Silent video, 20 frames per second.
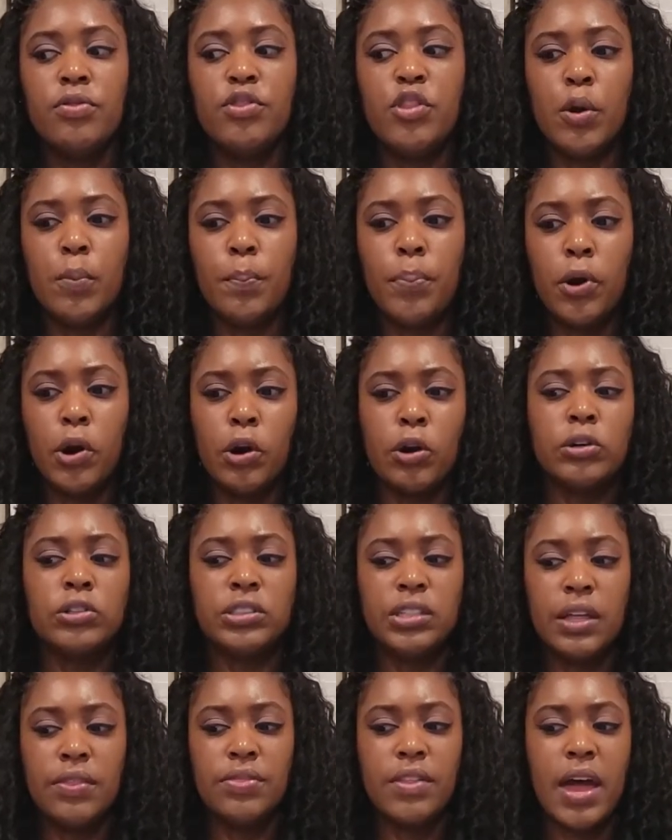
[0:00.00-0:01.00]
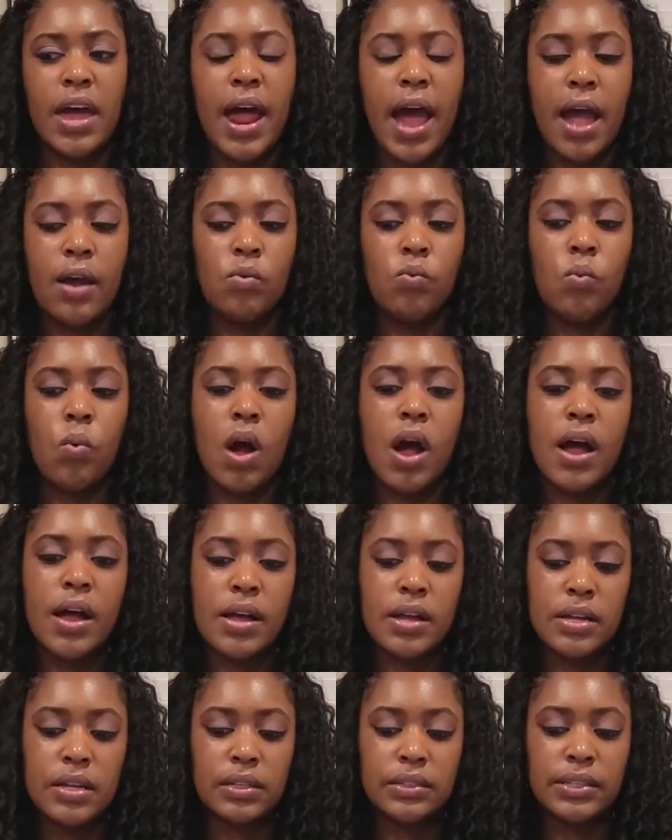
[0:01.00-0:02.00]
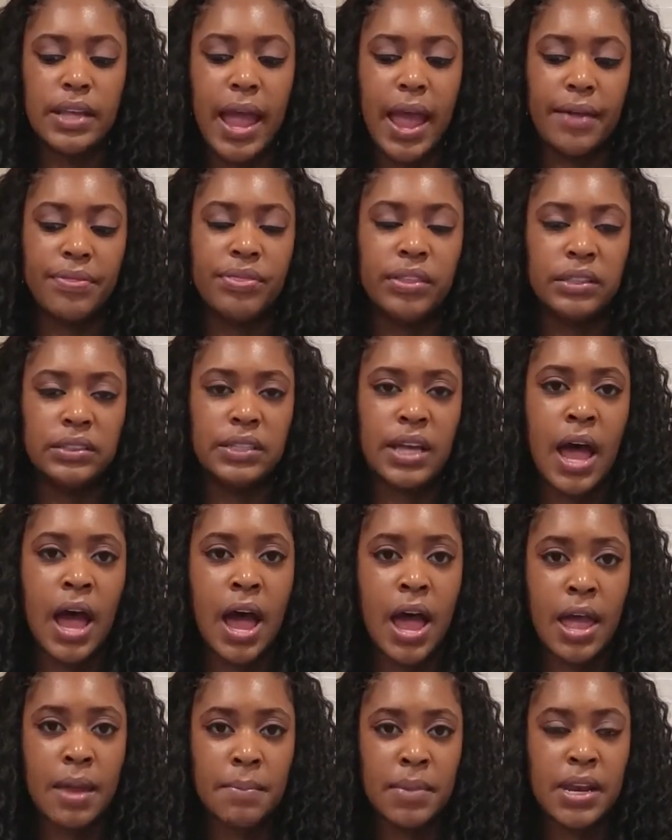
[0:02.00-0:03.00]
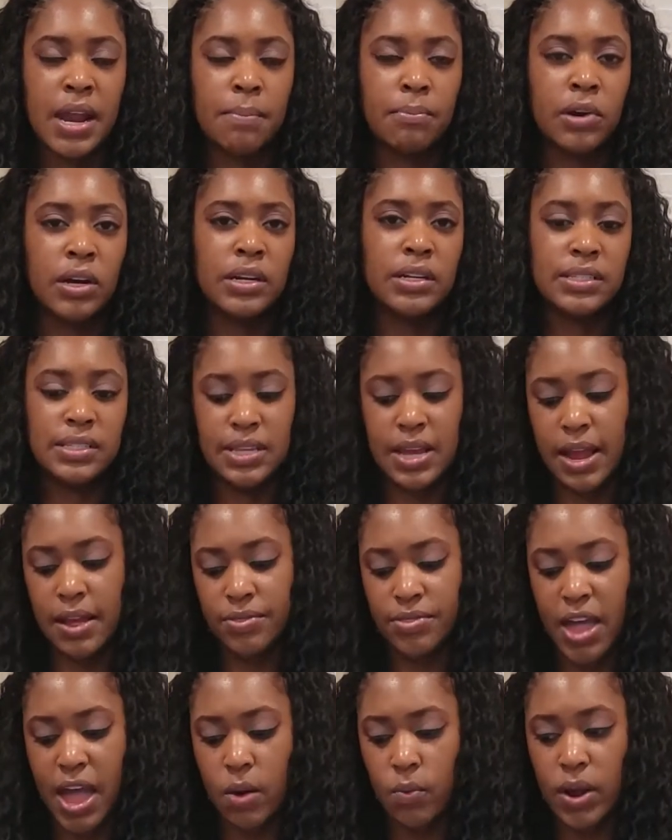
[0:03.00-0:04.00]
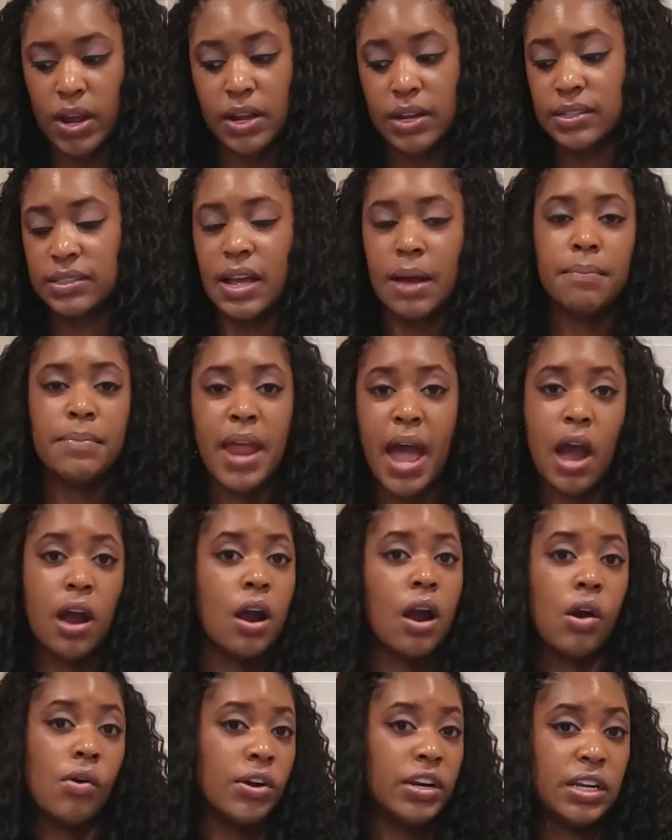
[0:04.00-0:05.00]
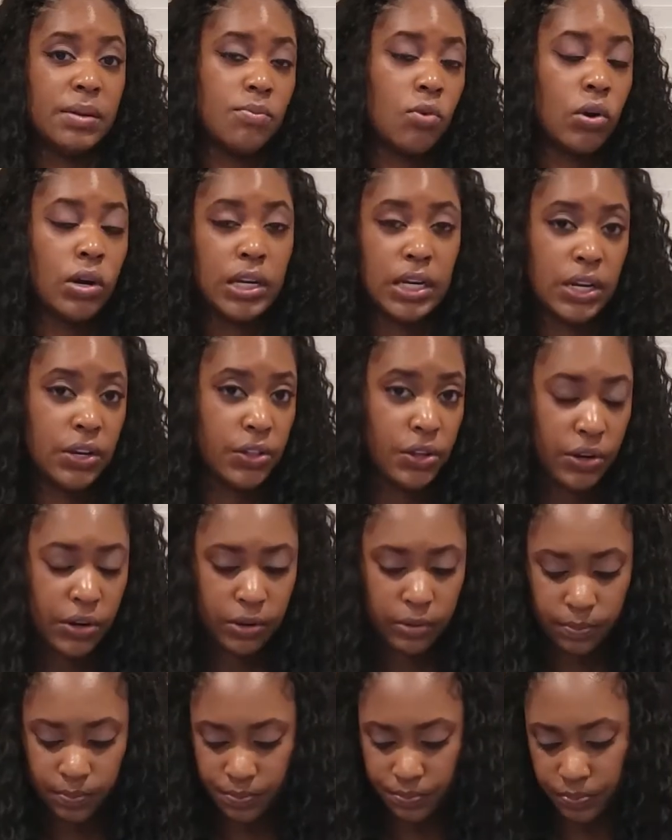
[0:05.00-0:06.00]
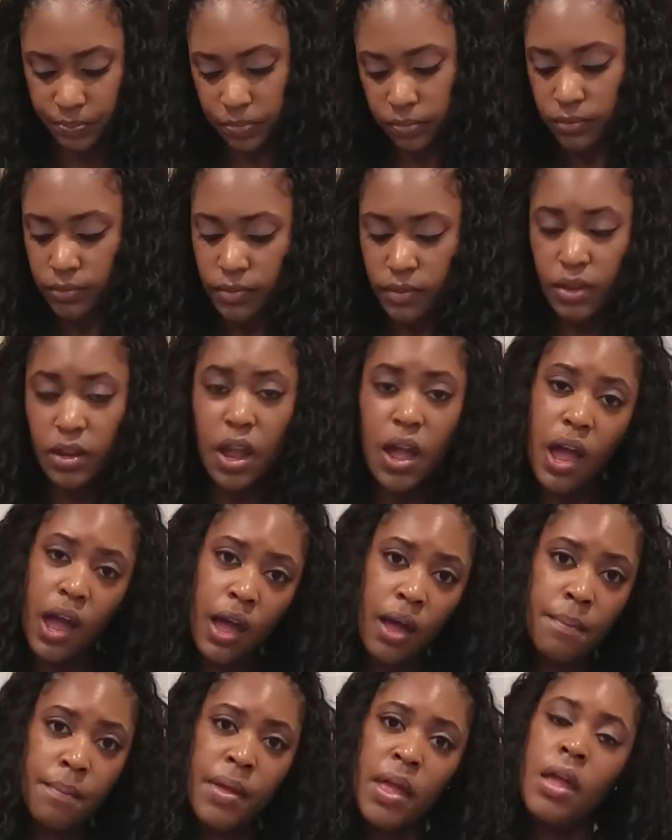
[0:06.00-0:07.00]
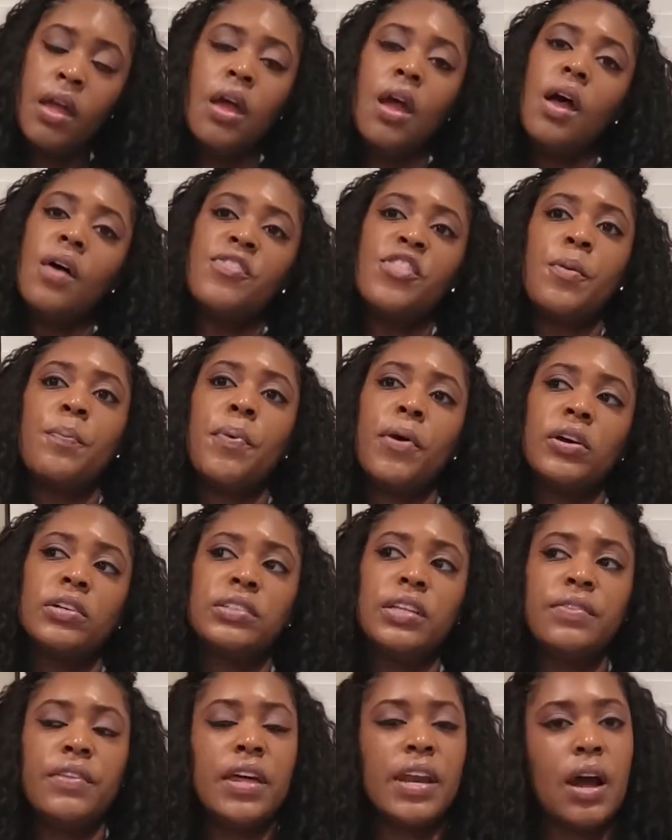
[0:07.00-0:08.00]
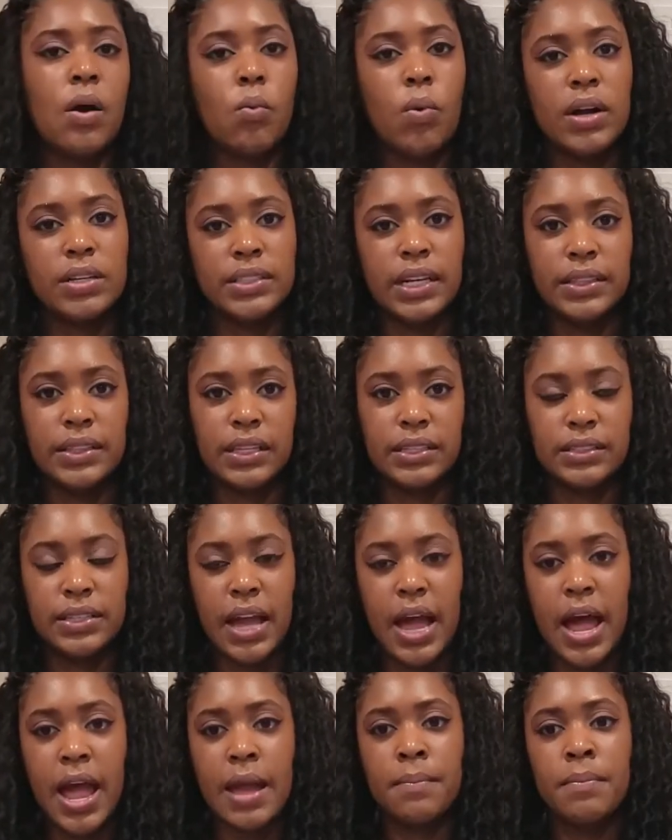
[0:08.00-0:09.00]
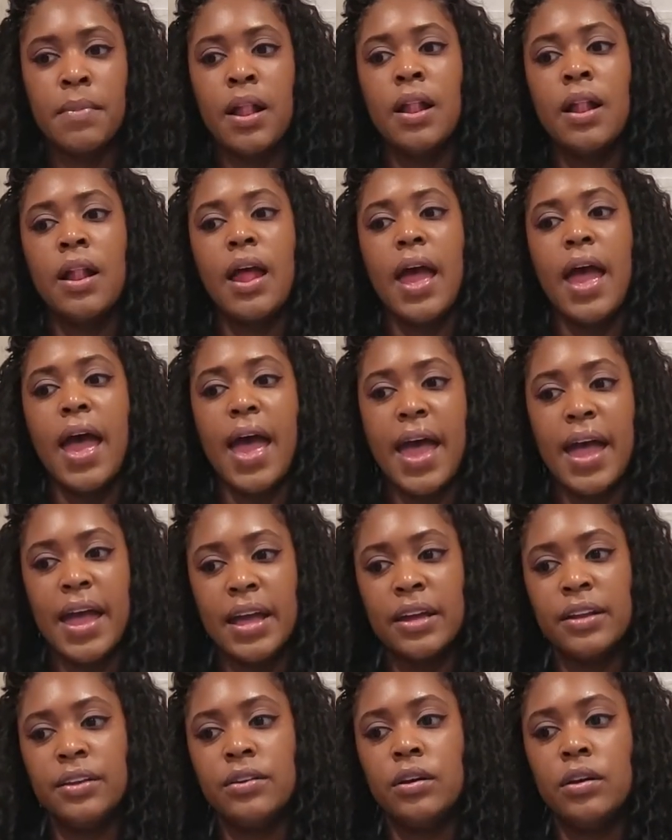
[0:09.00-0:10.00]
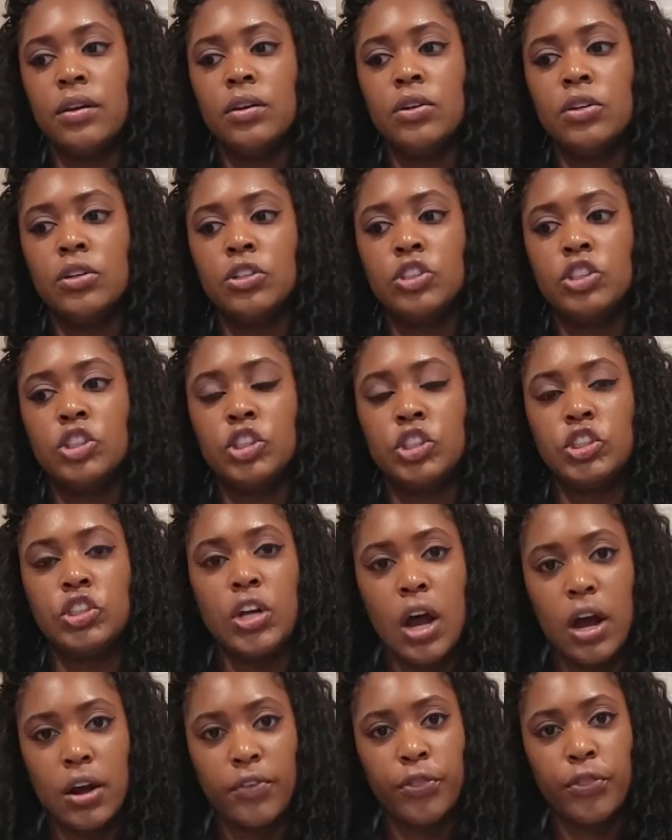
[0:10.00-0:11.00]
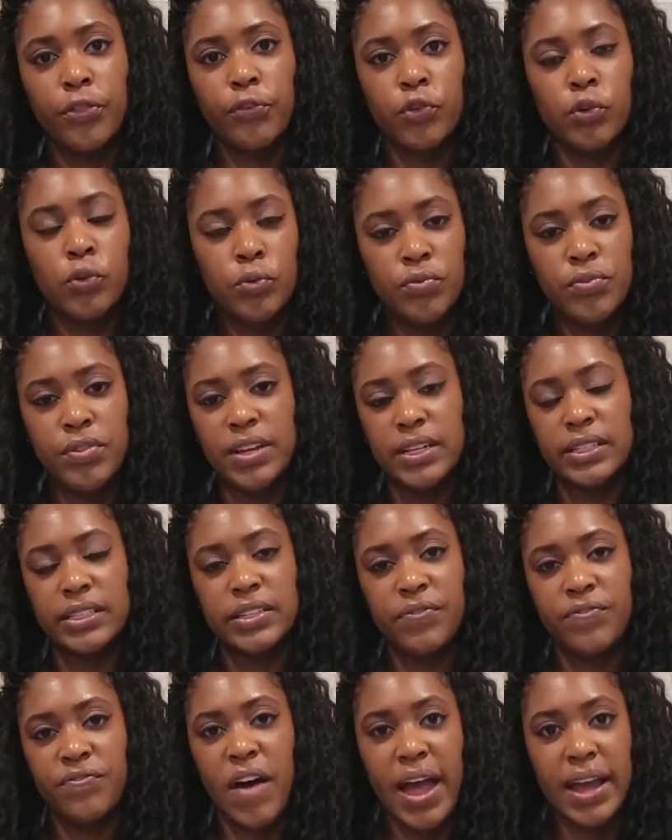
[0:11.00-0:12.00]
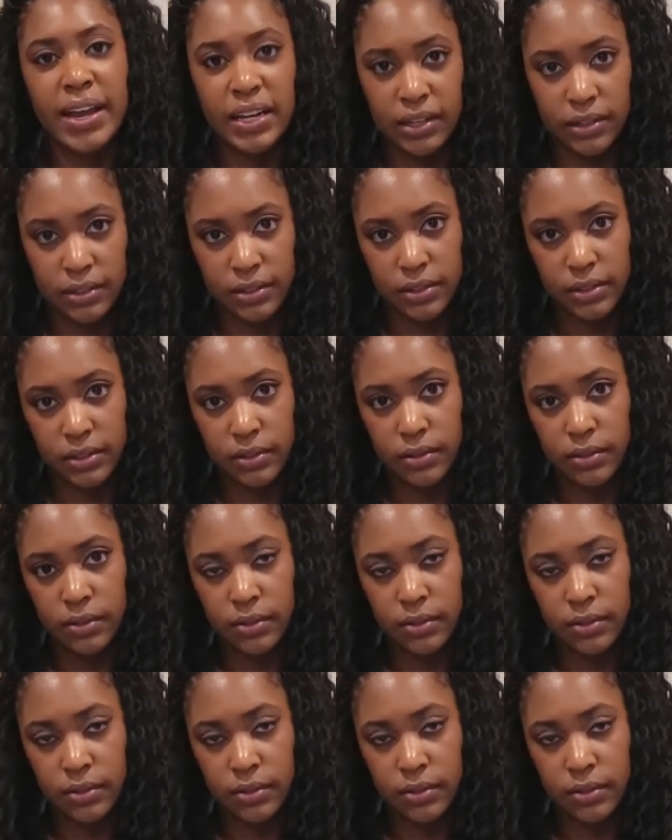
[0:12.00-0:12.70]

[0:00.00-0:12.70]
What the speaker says: the person that I was at the time, and I'm going to say it that way because I'm not her anymore either. The person that I was at the time had stuck through this fight.